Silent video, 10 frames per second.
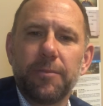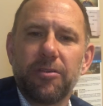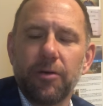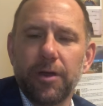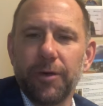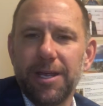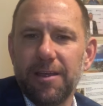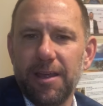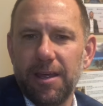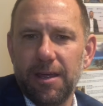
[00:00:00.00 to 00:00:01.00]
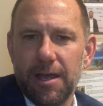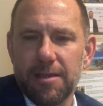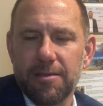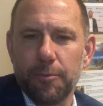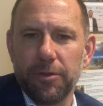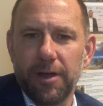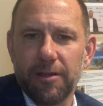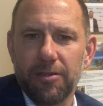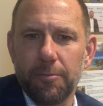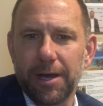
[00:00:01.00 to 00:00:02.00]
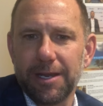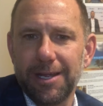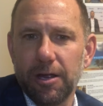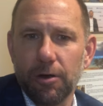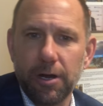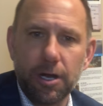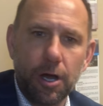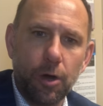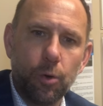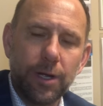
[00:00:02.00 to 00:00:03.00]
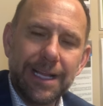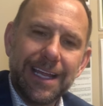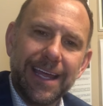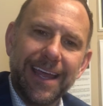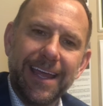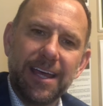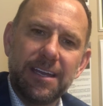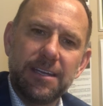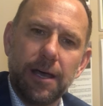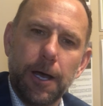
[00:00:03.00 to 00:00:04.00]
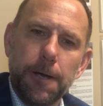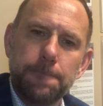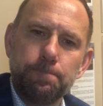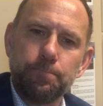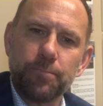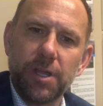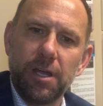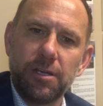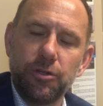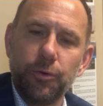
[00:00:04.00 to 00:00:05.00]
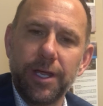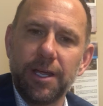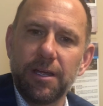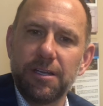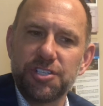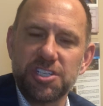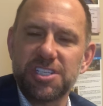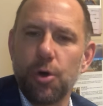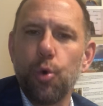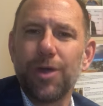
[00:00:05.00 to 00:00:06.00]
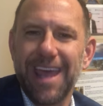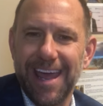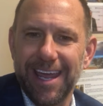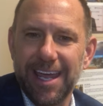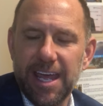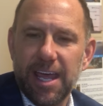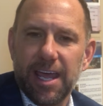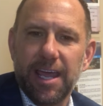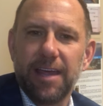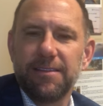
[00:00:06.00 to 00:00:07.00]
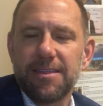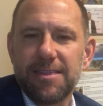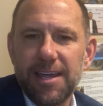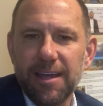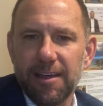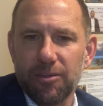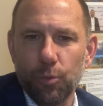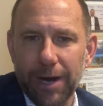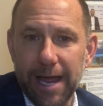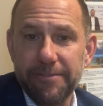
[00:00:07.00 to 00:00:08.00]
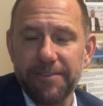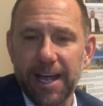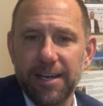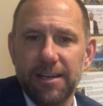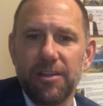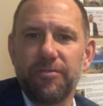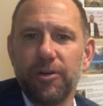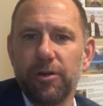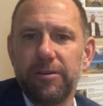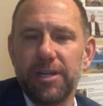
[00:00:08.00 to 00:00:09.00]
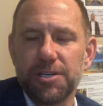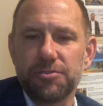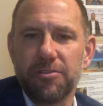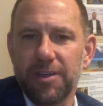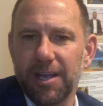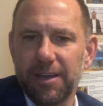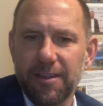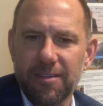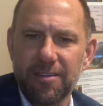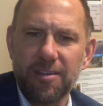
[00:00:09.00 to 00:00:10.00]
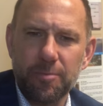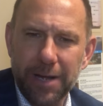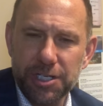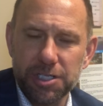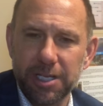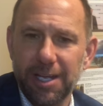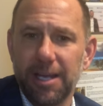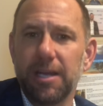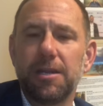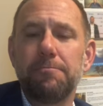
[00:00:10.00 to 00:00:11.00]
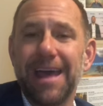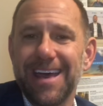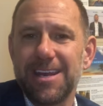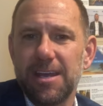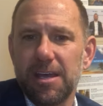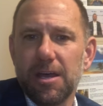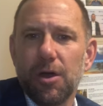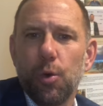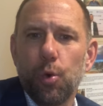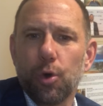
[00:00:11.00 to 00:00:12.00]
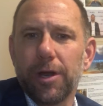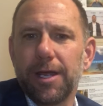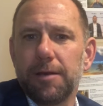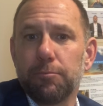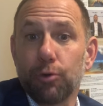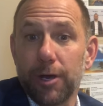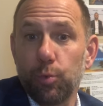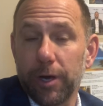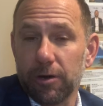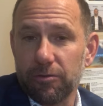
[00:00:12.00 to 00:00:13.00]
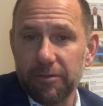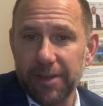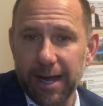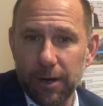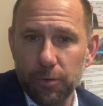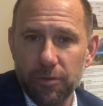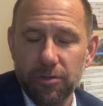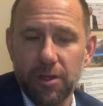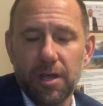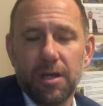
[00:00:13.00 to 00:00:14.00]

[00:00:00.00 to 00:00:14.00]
So anyway, he ends up with us about a year ago and doing just okay. And the thing is, and what I find is very interesting, and this is especially in men or in breadwinners of the house,